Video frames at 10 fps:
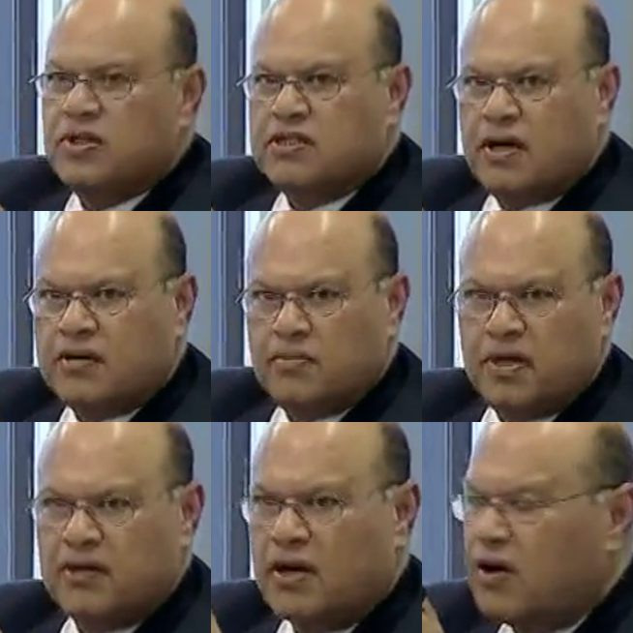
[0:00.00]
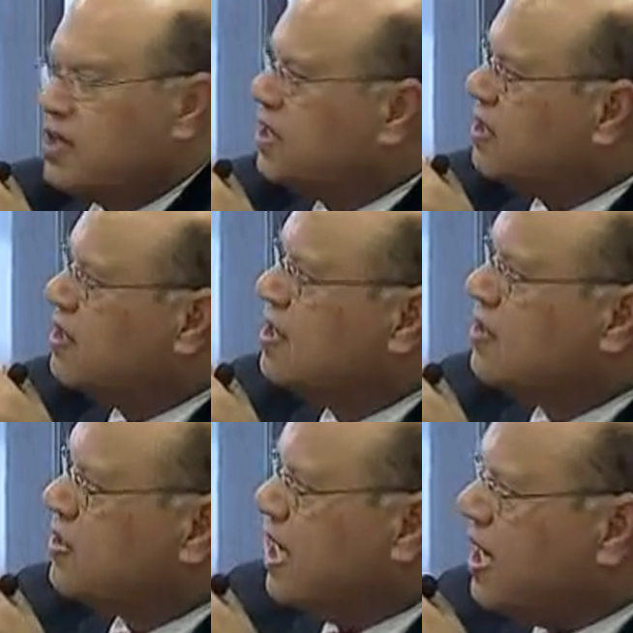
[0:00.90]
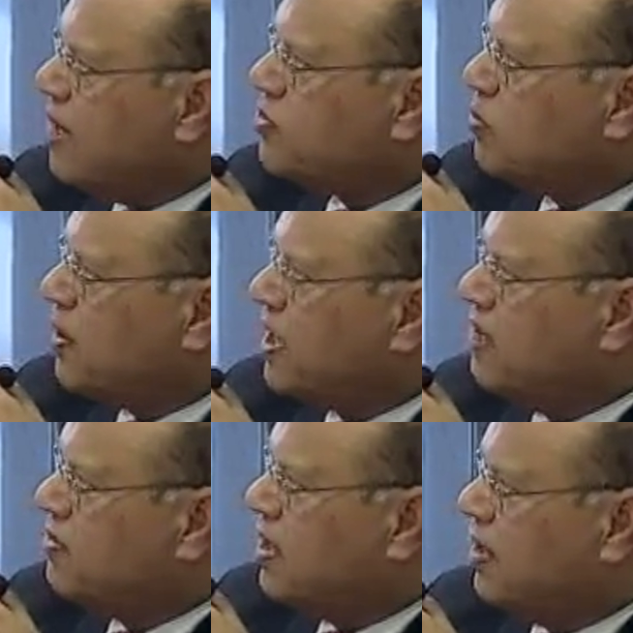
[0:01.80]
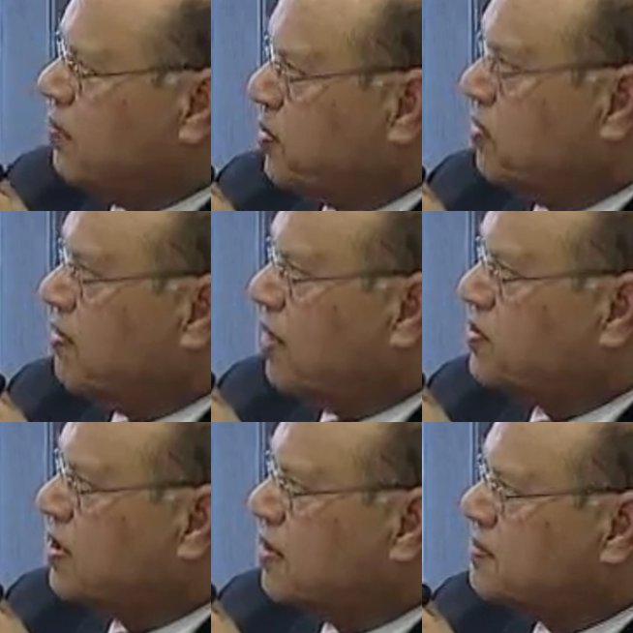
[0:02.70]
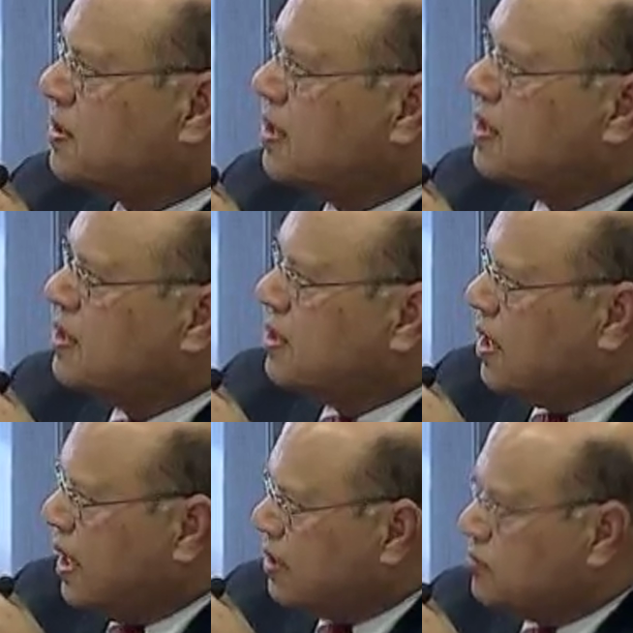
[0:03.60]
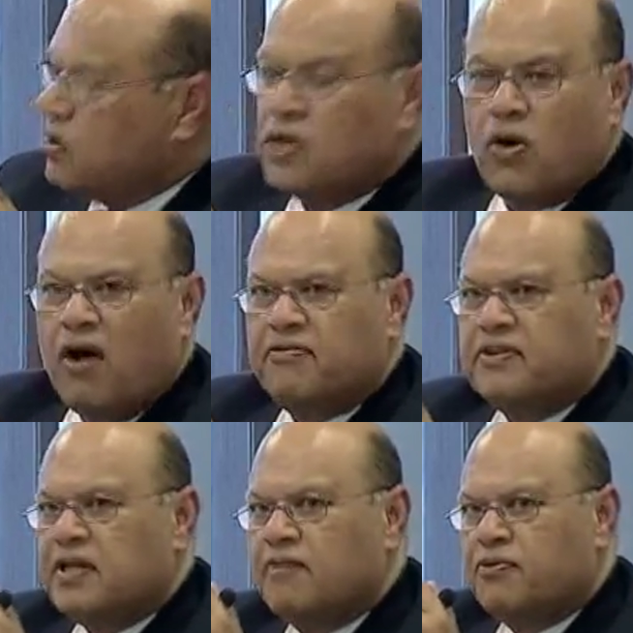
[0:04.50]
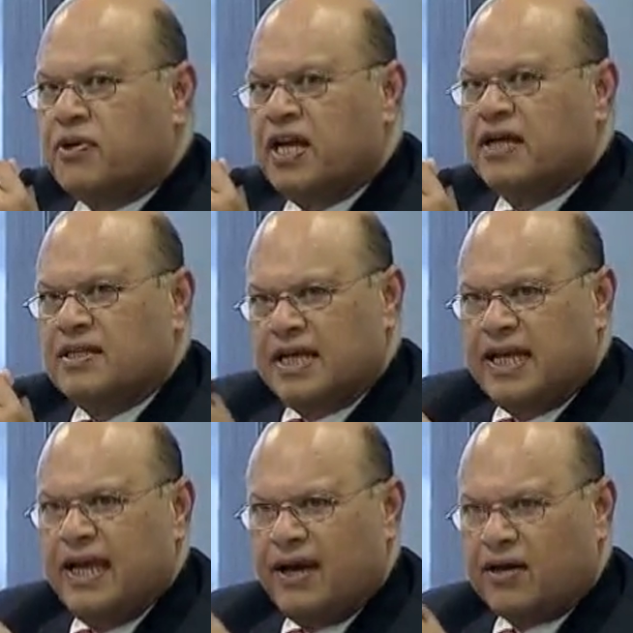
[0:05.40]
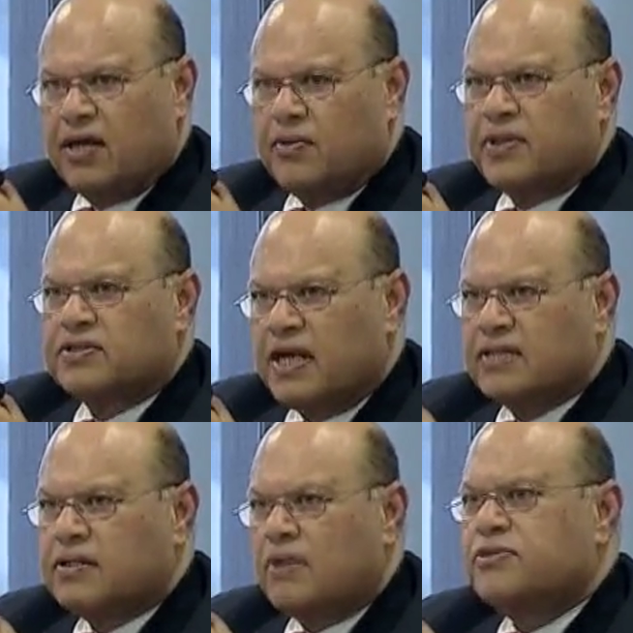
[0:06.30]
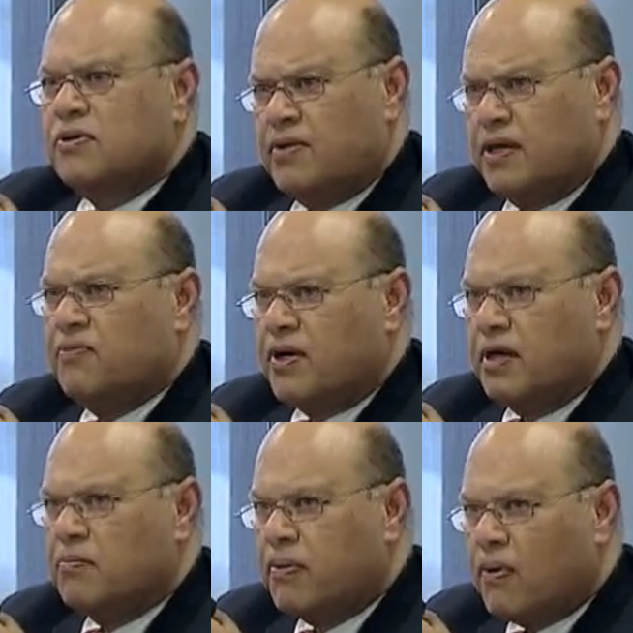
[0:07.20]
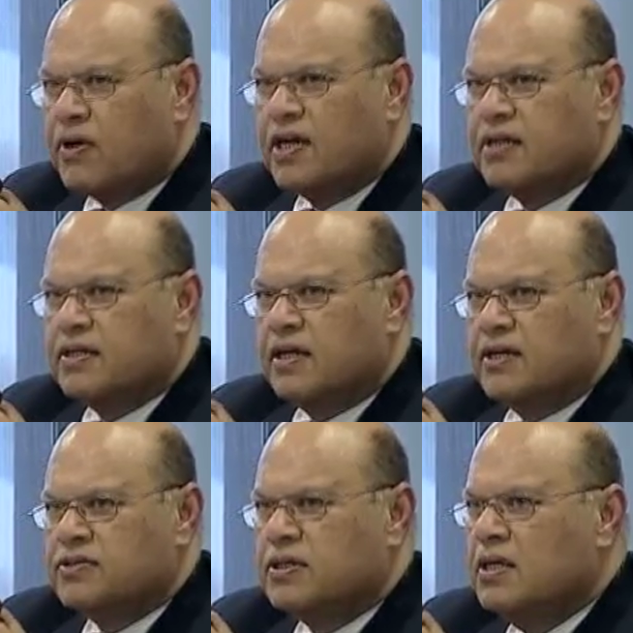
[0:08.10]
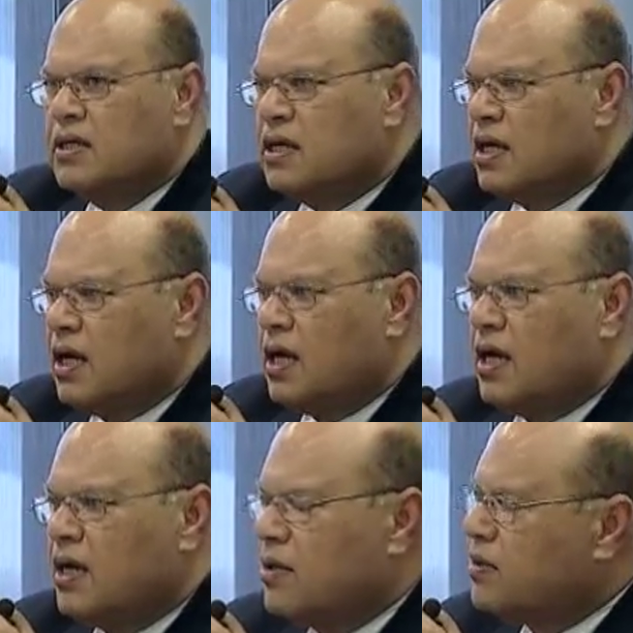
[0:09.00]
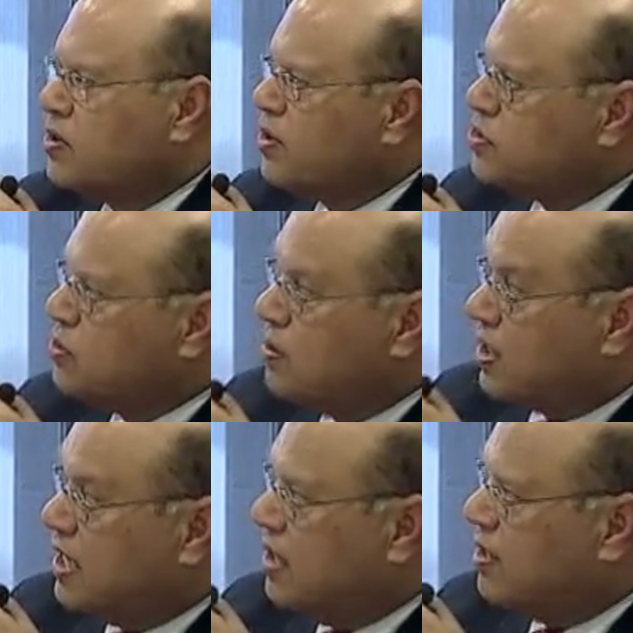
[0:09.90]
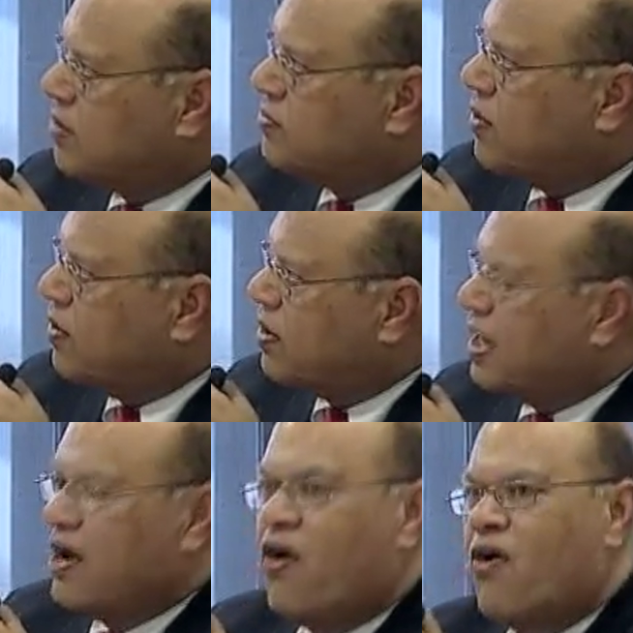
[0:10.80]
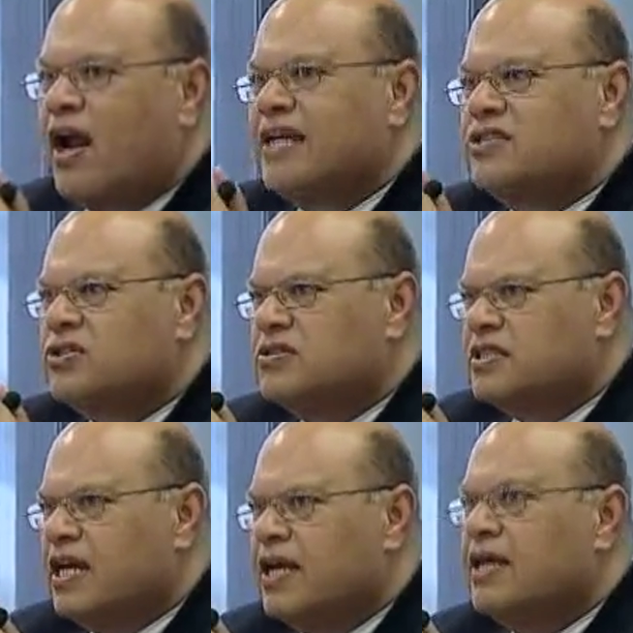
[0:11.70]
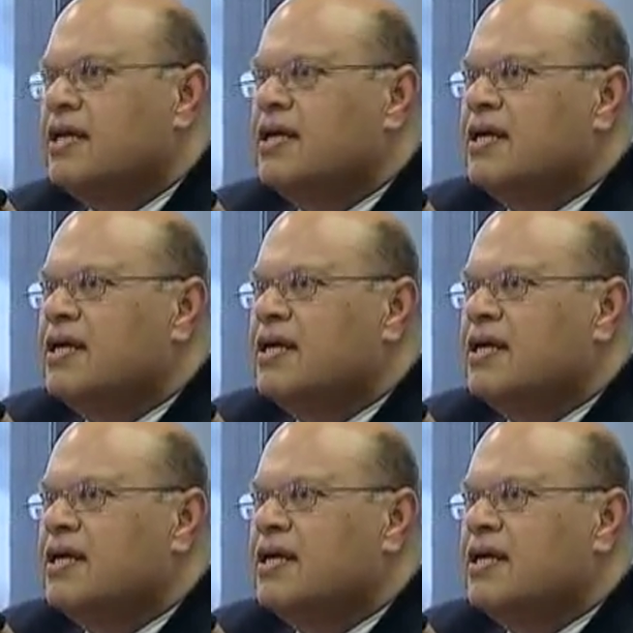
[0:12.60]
we talked about earlier. They have to believe they'll improve outcome. And we oftentimes forget the caregivers. That's also very, very important. Those who are caring for, or I should say,